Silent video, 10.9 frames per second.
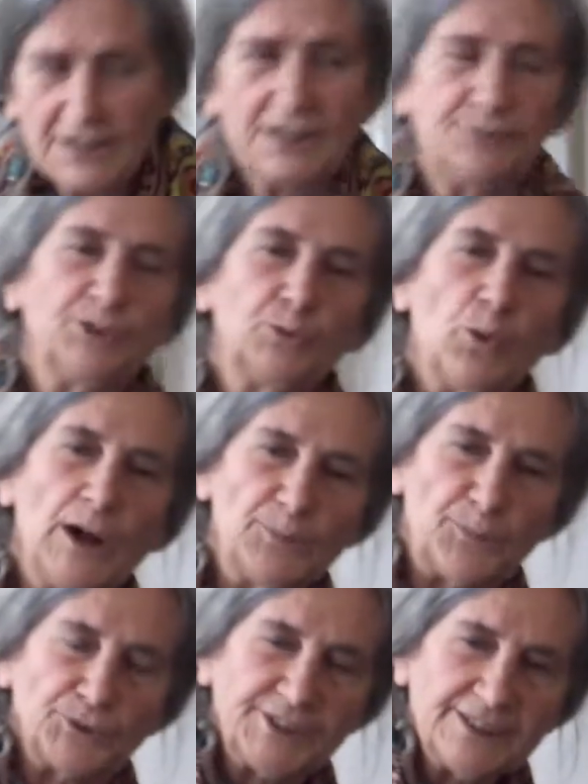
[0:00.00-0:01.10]
If it
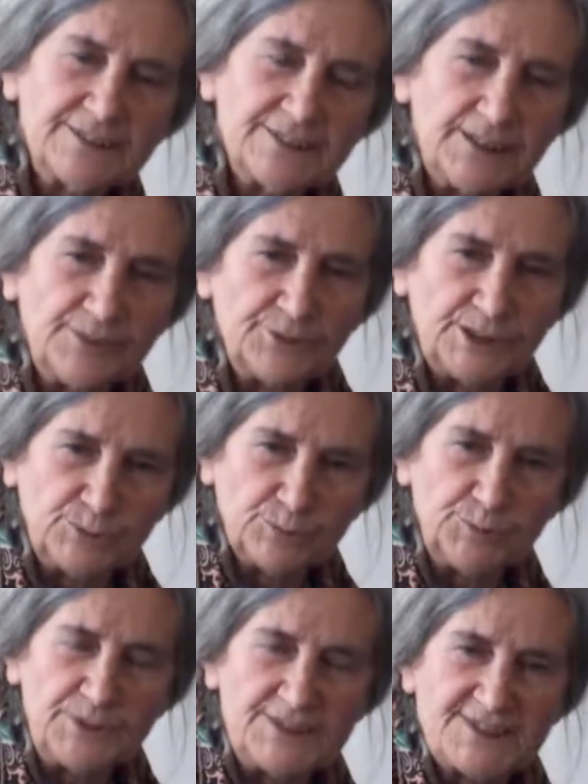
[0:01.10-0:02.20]
were protective, it
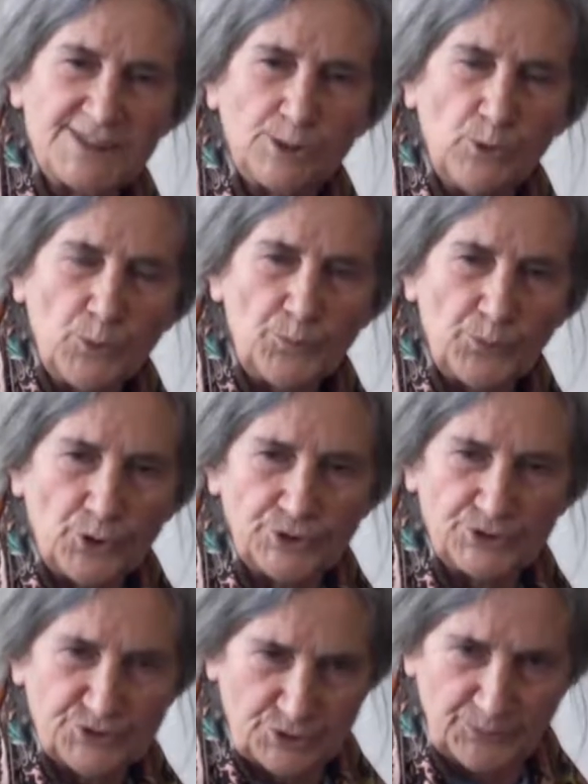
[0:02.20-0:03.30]
would be 0
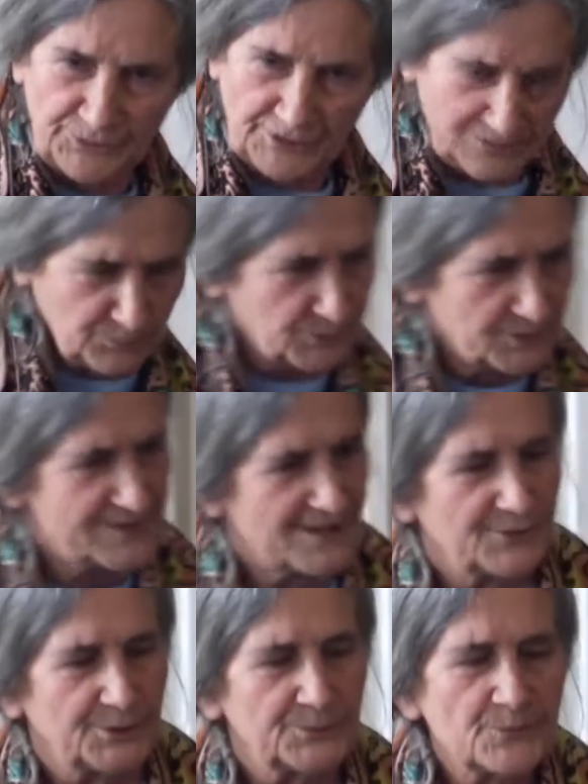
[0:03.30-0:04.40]
point something,
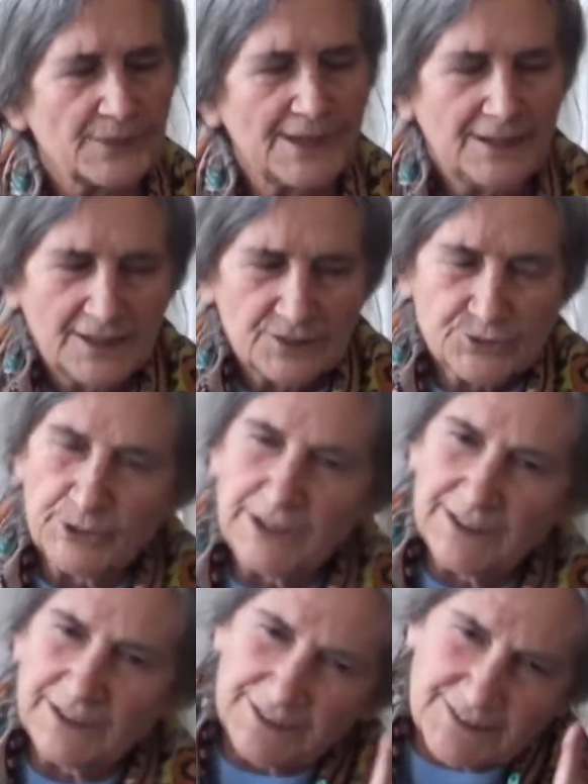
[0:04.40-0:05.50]
0.7. So
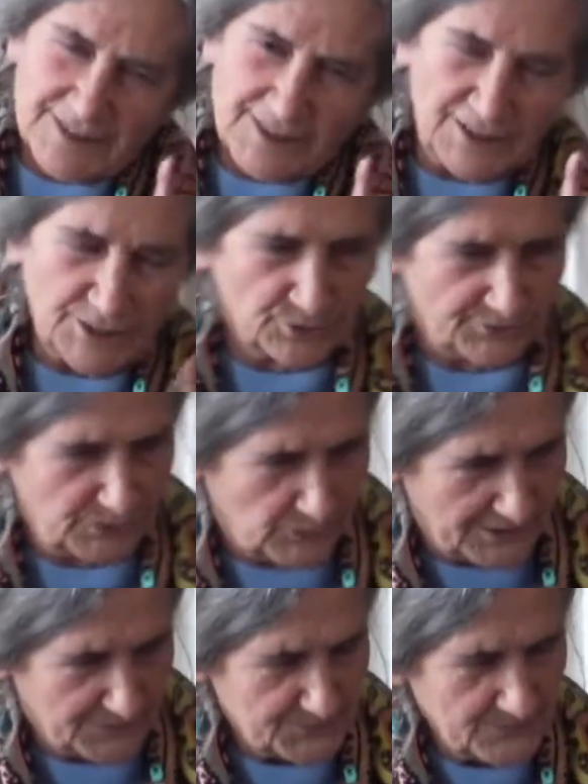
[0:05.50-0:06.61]
here it's higher than
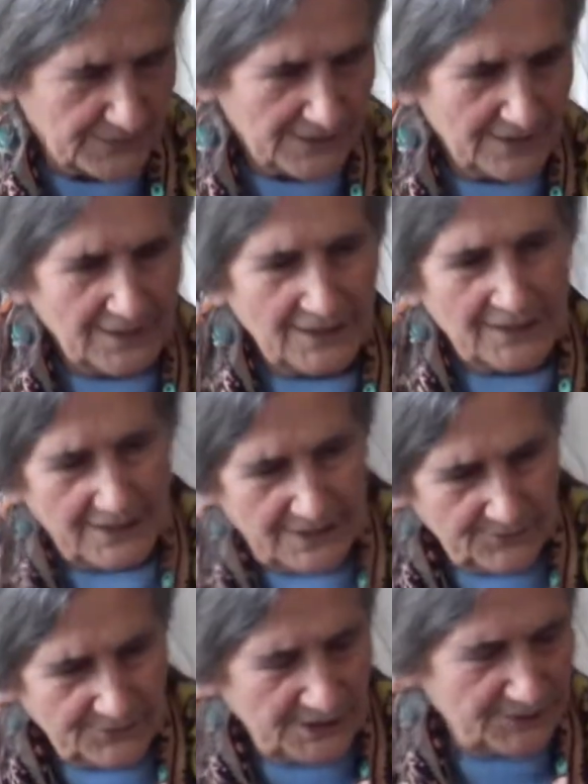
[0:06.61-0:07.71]
that.
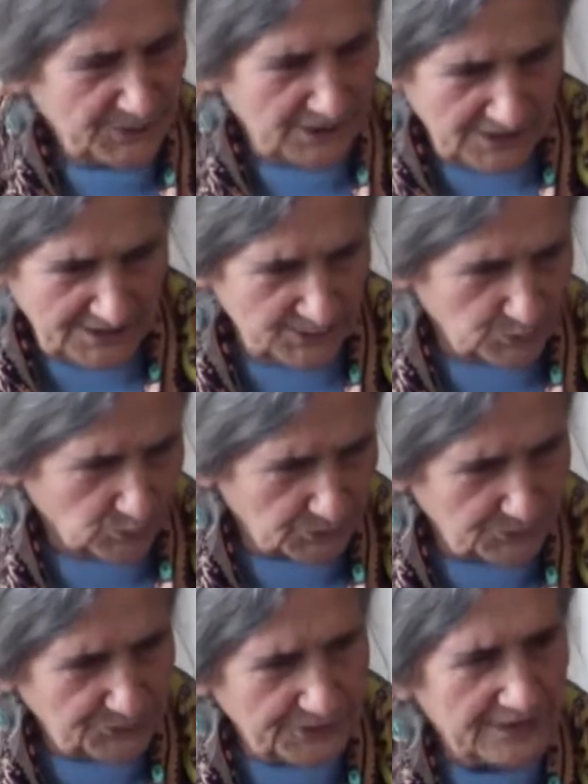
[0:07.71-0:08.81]
And then they added other
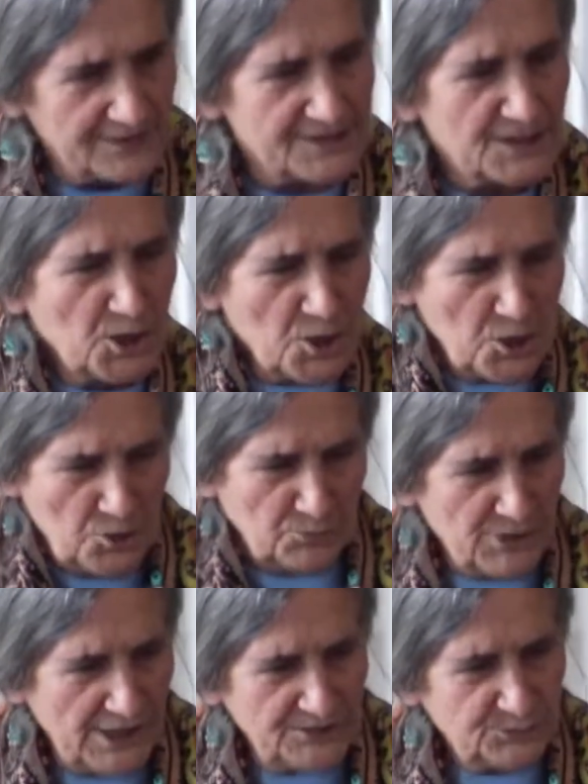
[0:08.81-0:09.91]
things.
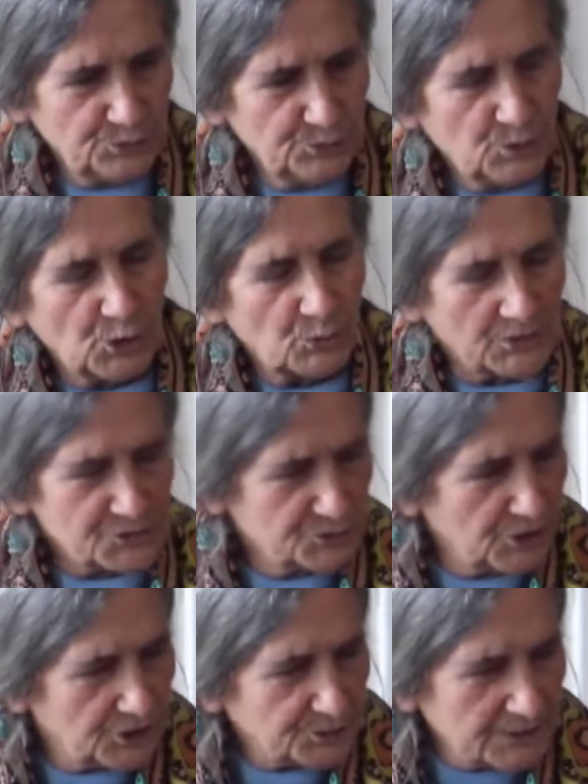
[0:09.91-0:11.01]
Brain tumor was
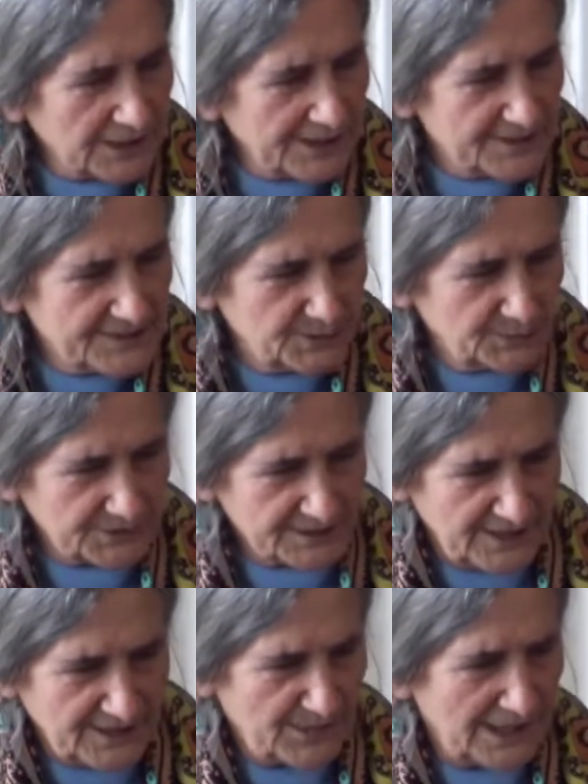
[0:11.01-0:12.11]
not related to a
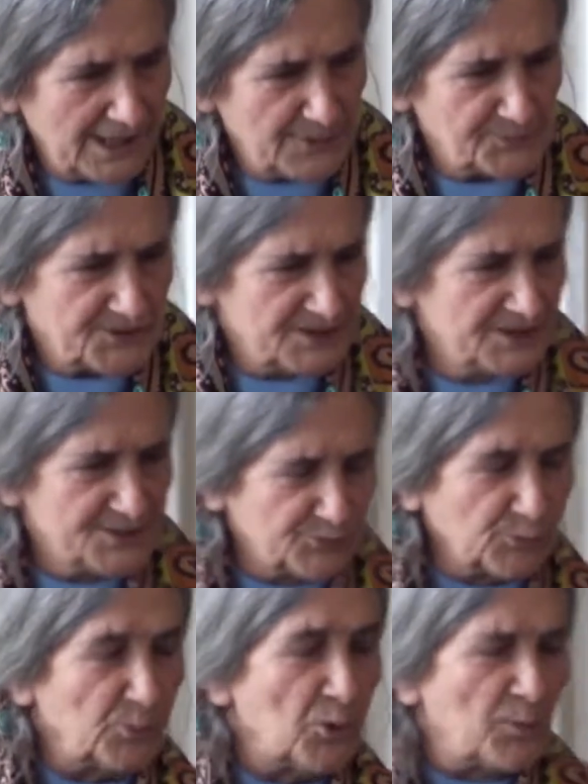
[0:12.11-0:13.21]
time elapsed since
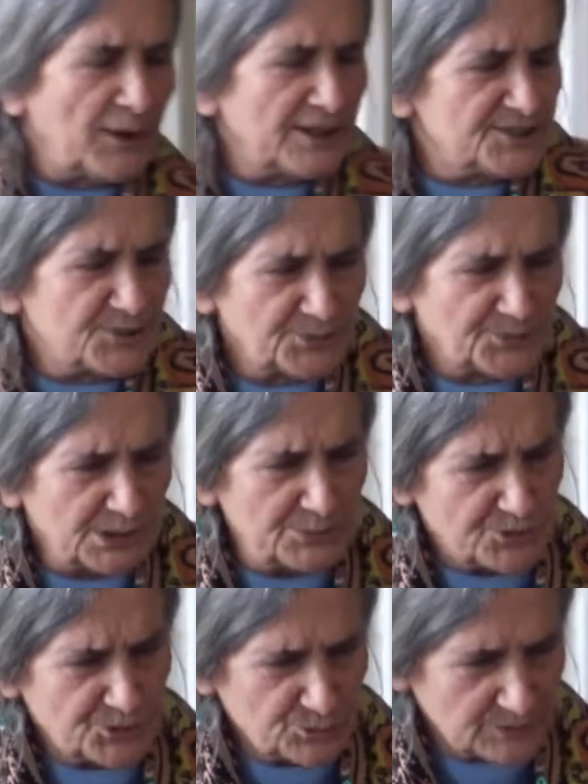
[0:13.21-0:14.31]
the mobile
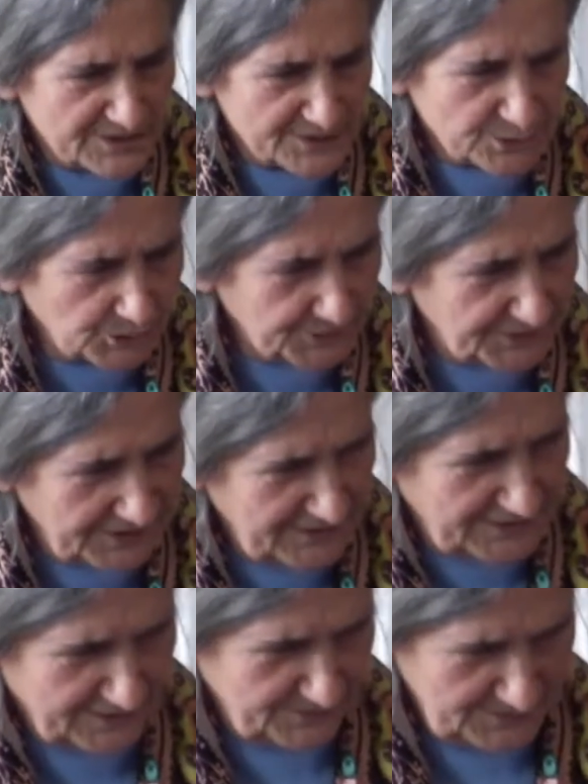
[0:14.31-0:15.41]
subscription was
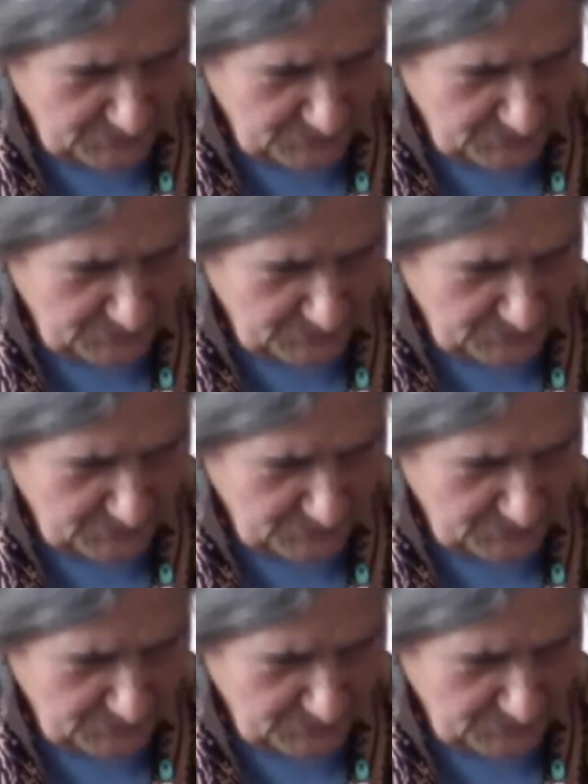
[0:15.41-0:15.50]
started. And